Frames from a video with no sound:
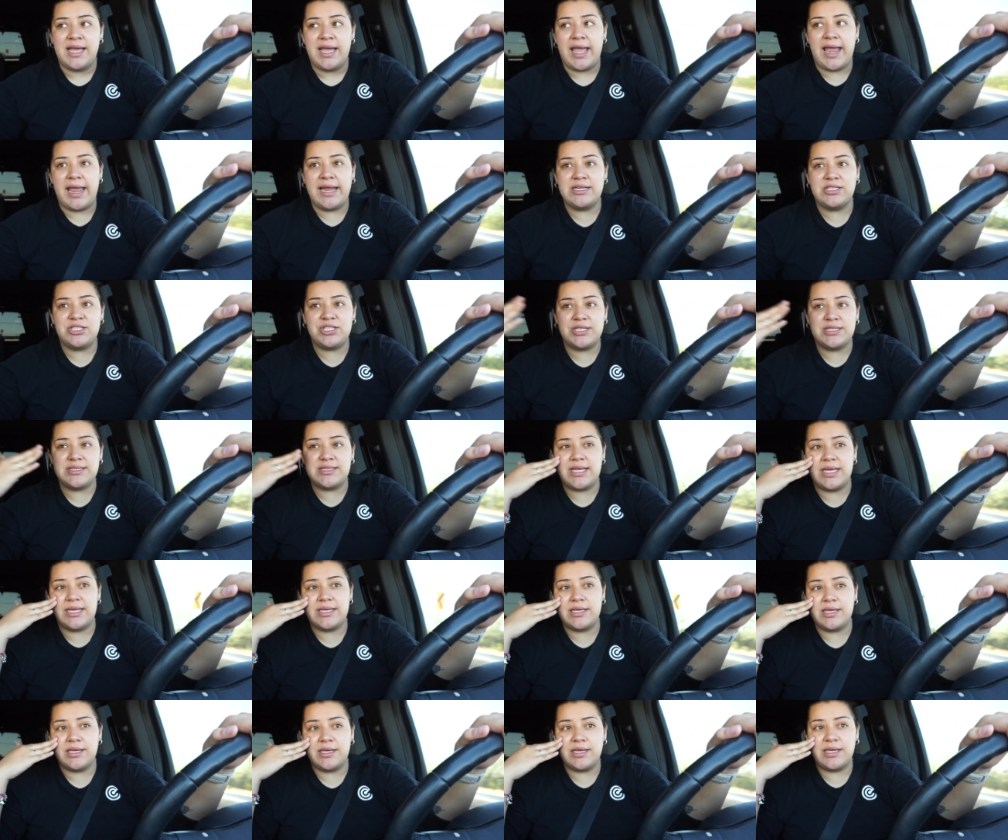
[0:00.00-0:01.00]
And she's
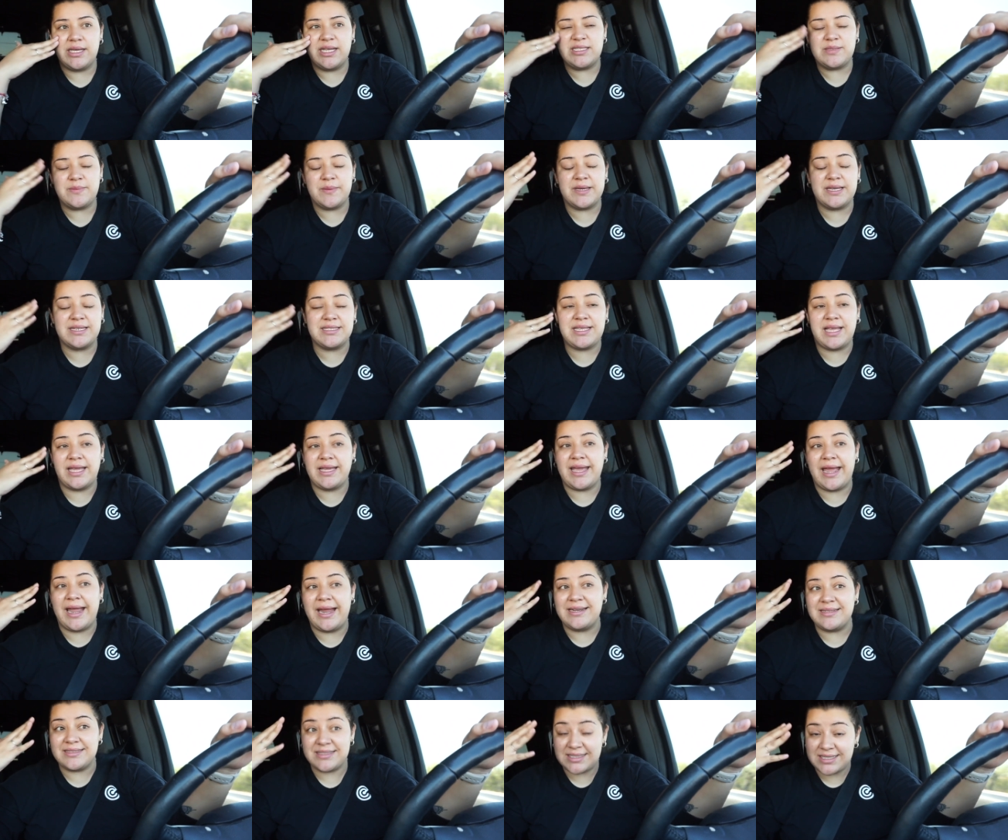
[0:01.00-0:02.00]
like, it's because I
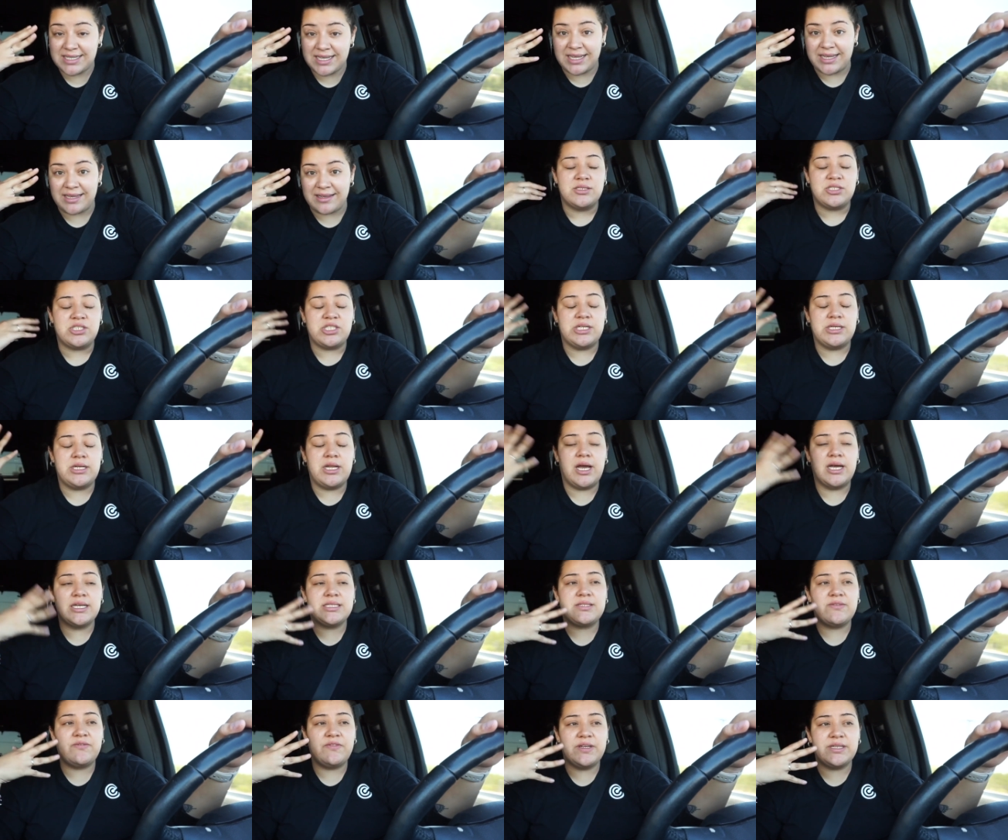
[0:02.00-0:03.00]
can't see. She
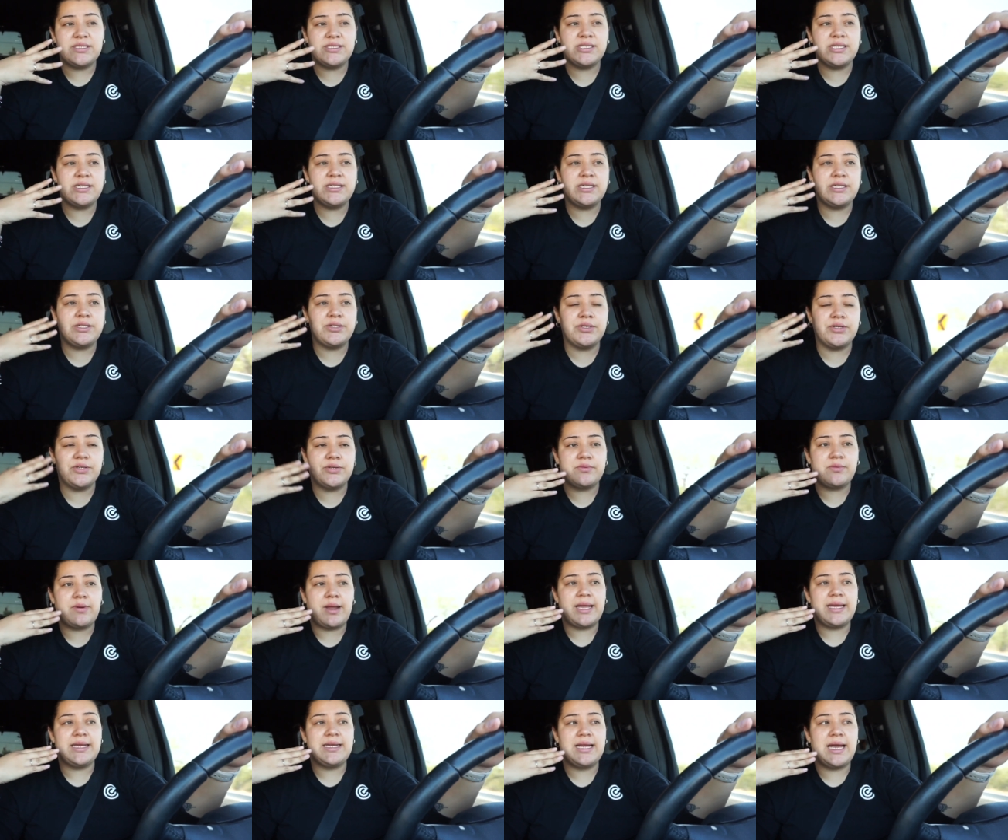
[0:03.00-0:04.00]
lost vision in her
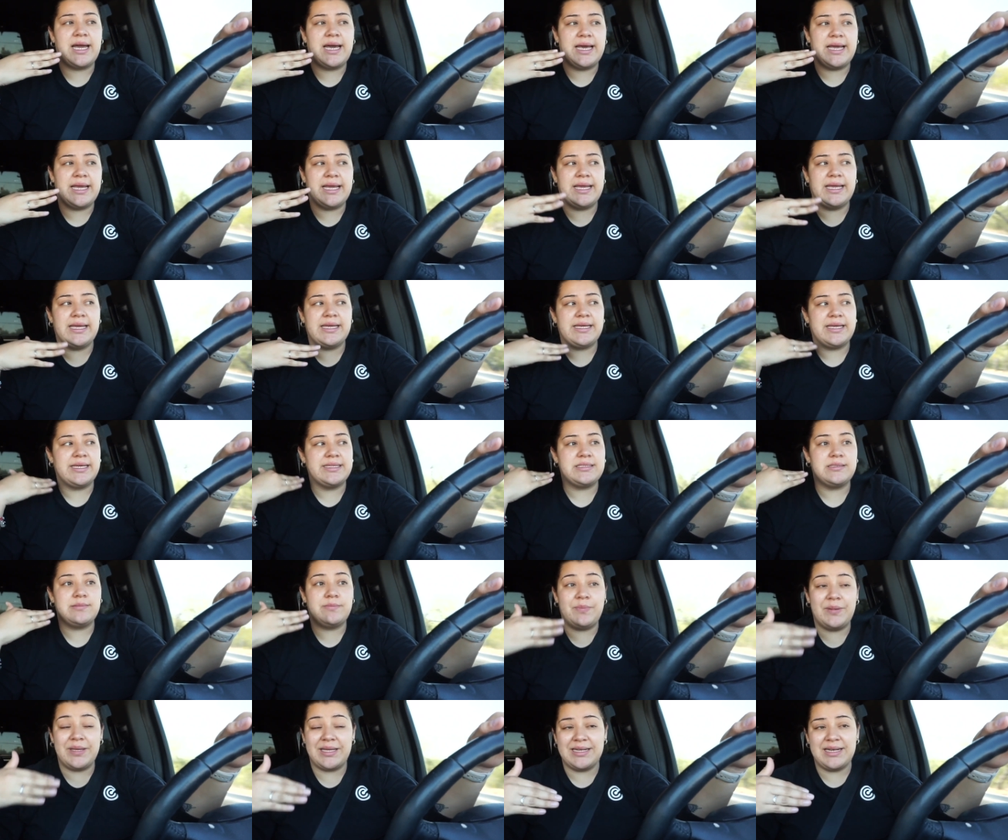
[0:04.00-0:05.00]
right eye. It's
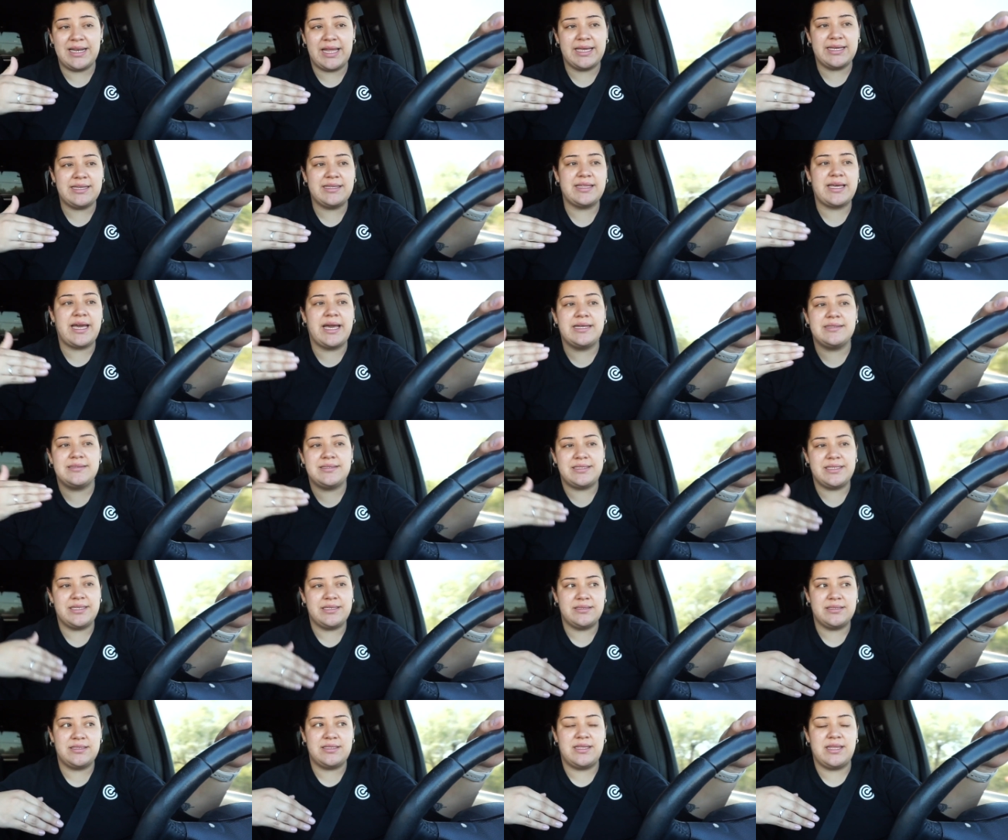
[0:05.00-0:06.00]
been like that
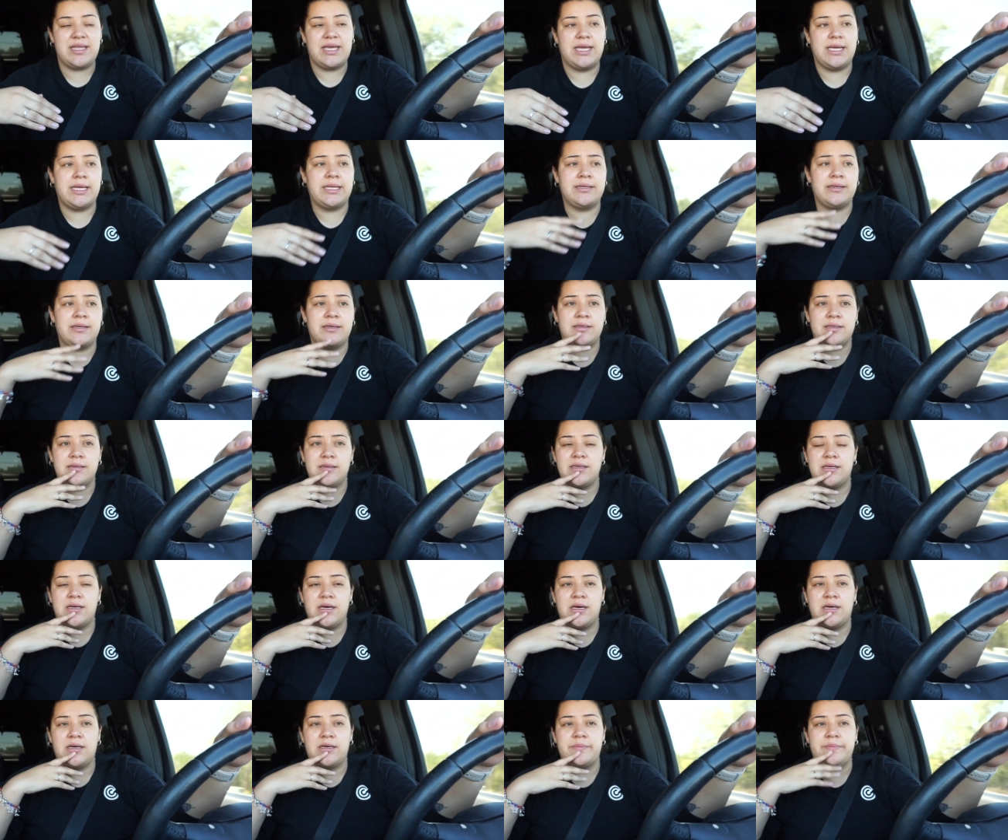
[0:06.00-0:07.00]
since then.
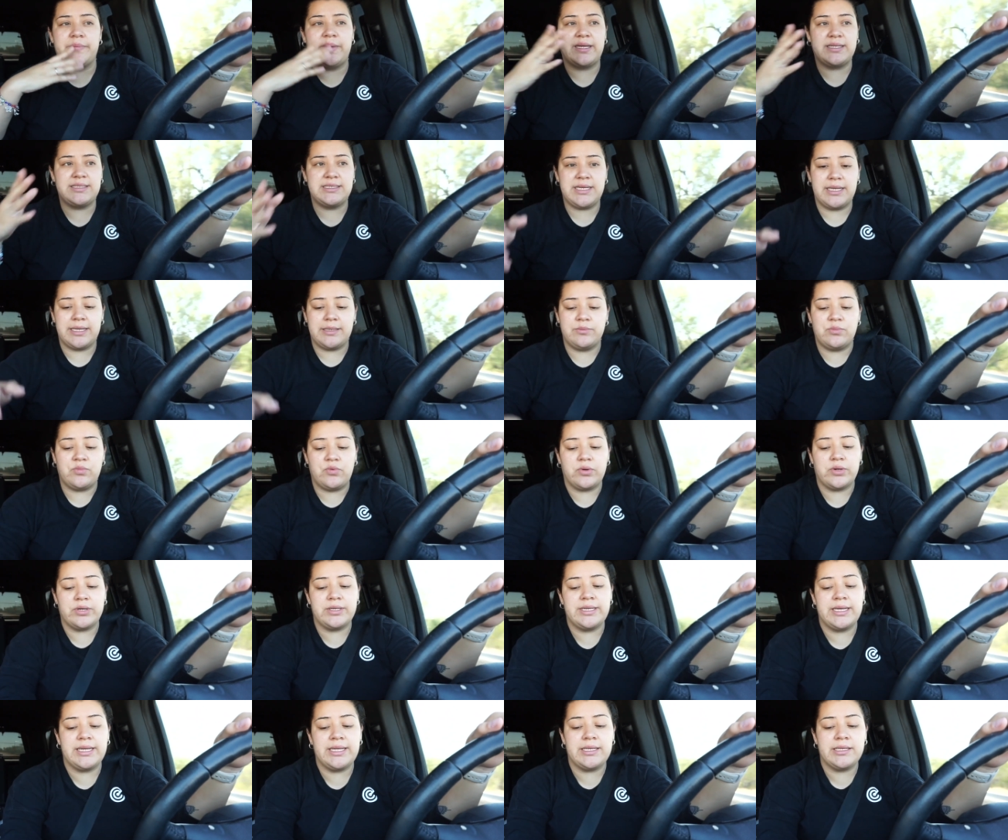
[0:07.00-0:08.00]
Monday
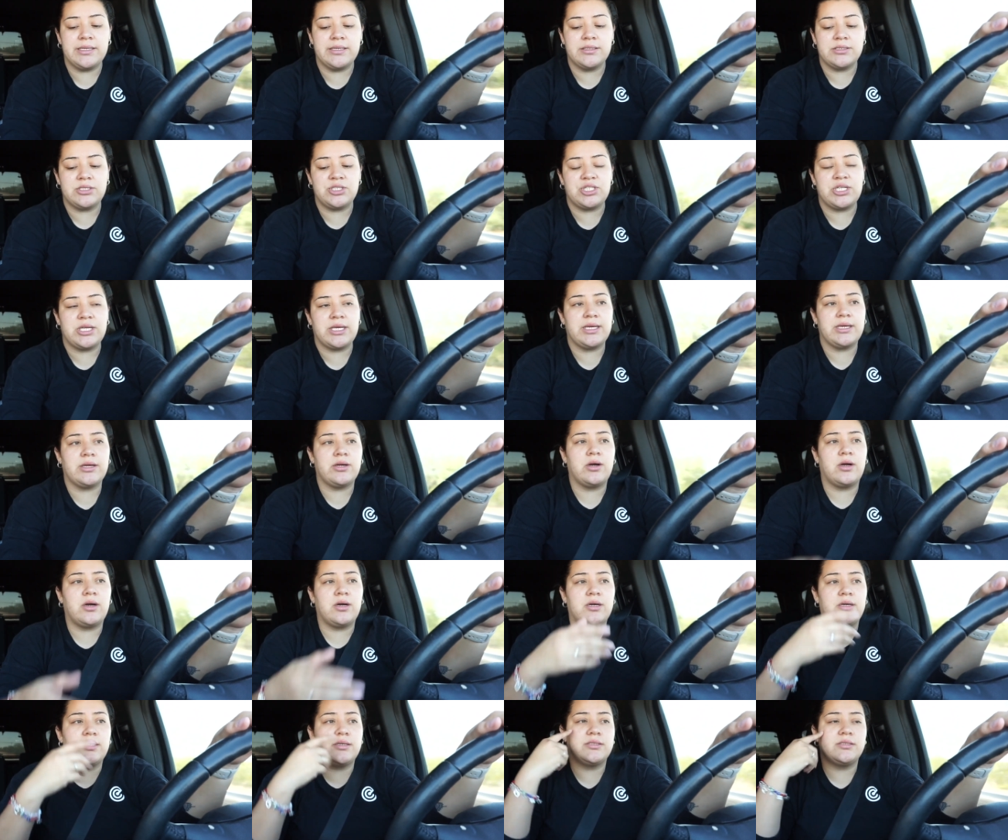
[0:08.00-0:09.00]
morning, she
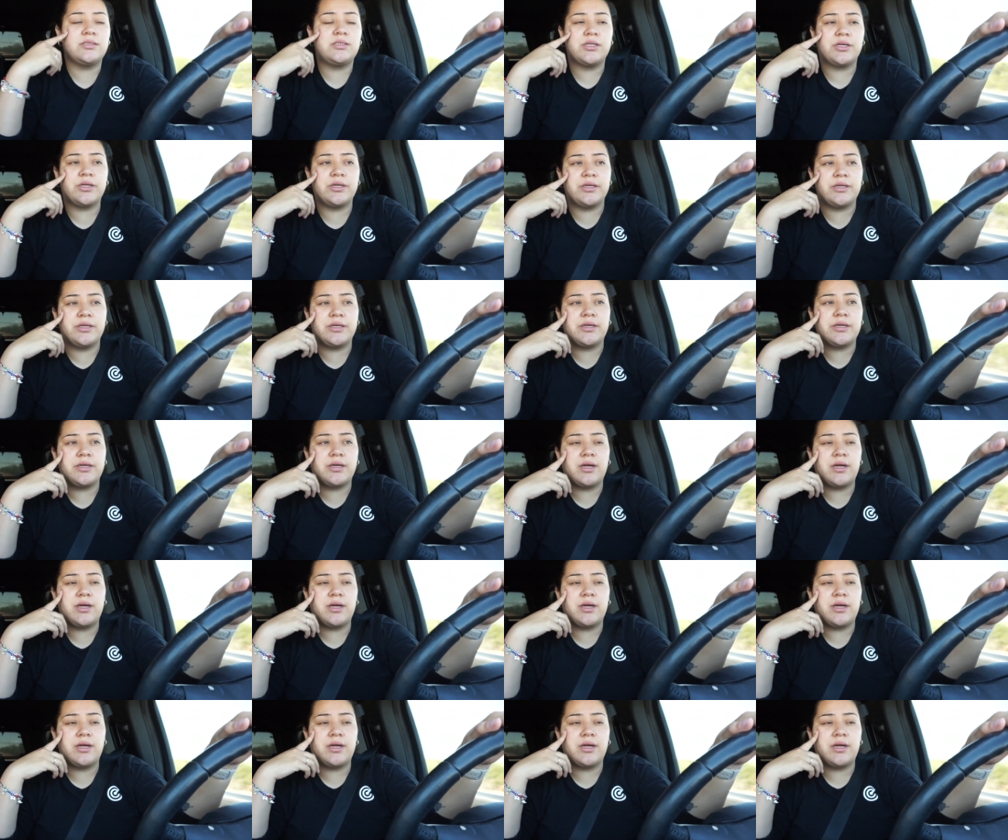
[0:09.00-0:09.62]
called her